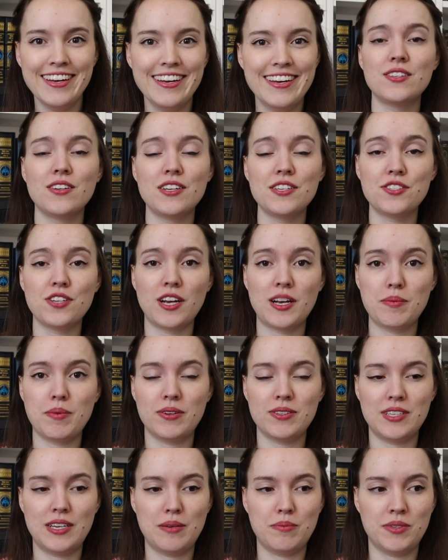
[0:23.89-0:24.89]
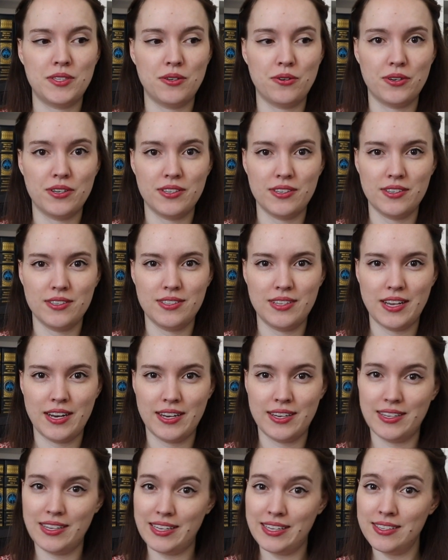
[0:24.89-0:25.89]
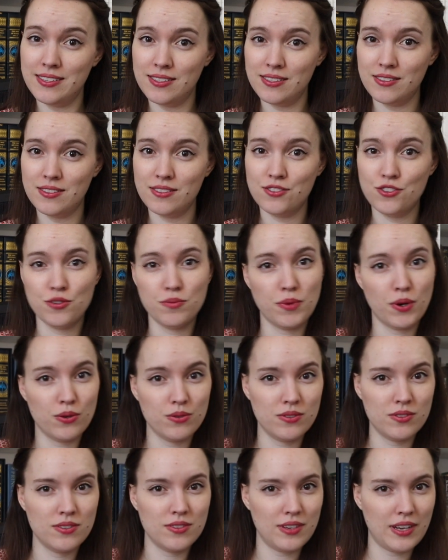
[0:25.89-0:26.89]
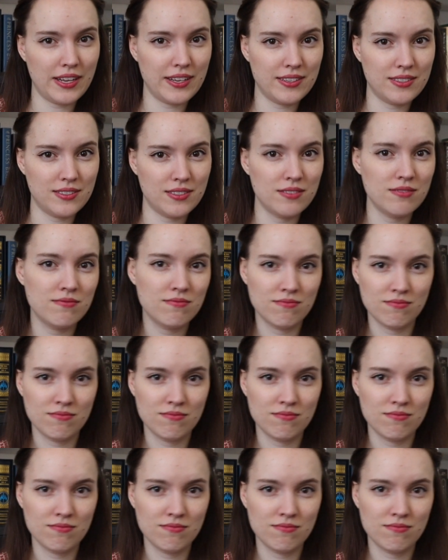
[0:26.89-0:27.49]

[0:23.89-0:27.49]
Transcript: So let's talk about them in the order that I least to most liked.